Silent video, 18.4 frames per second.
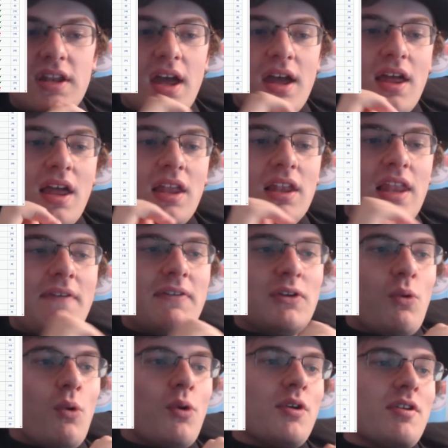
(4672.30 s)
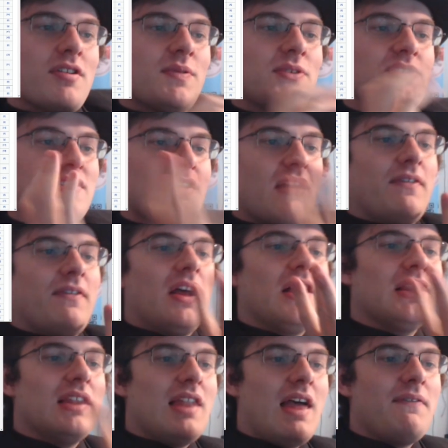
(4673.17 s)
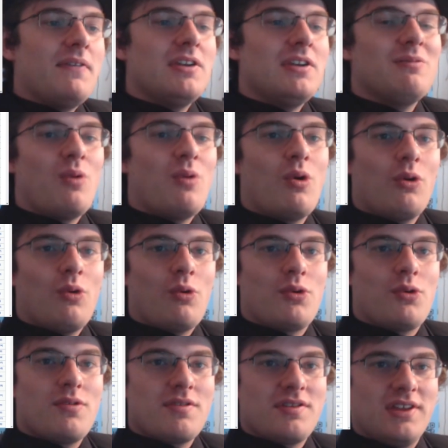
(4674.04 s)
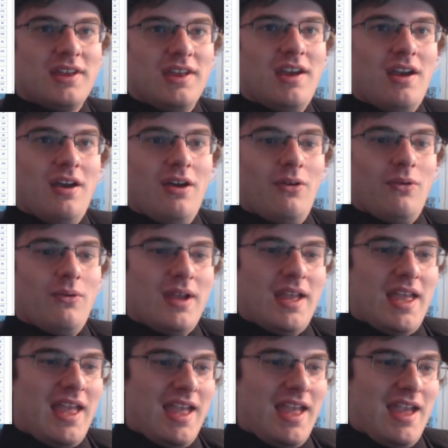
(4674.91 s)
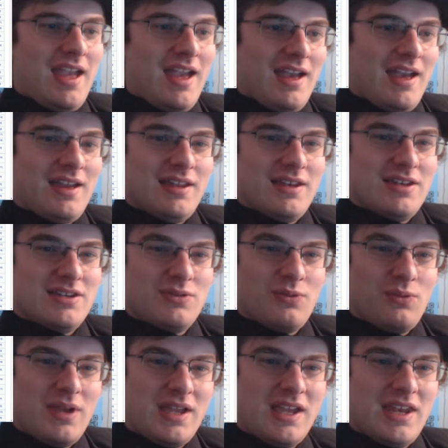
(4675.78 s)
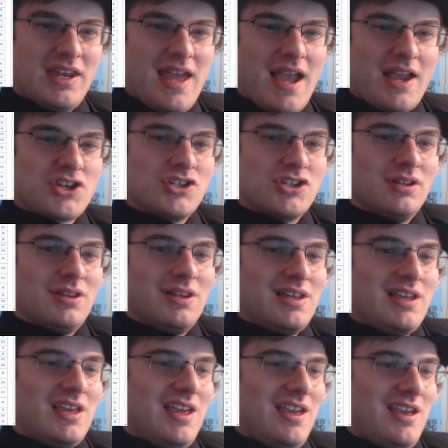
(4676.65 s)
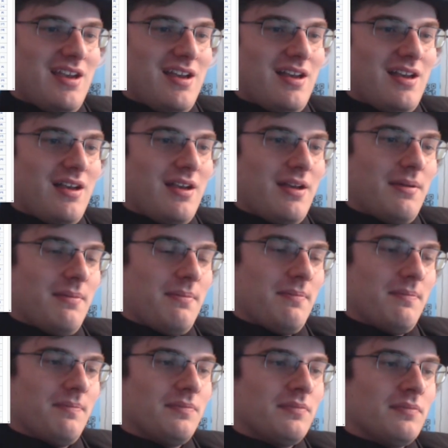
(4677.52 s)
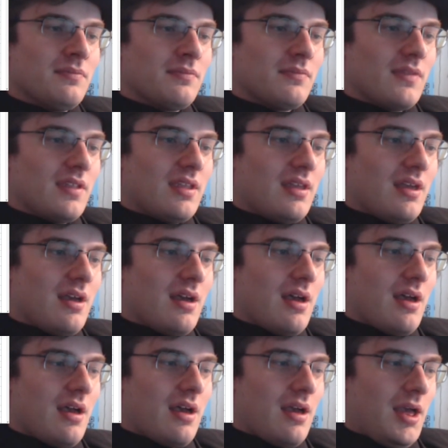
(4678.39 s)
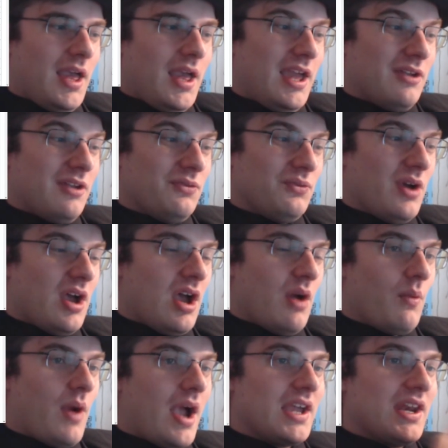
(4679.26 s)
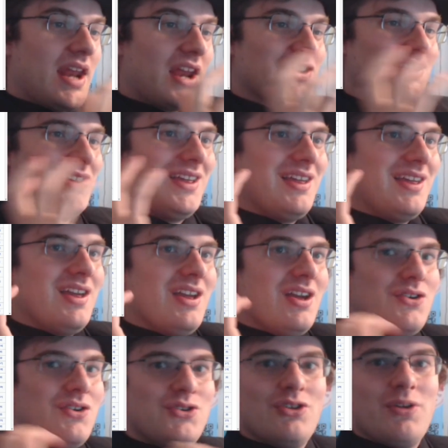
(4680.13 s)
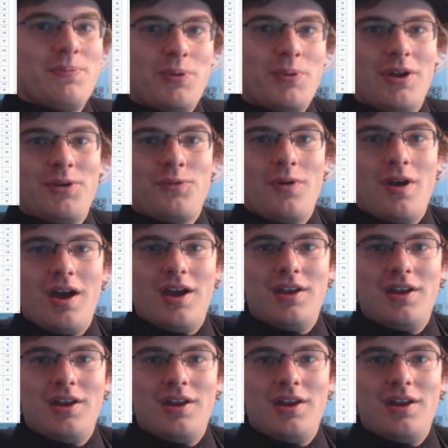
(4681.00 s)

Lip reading: 11 orders. We just have 11 more orders to go, and we can actually, I can actually do the print run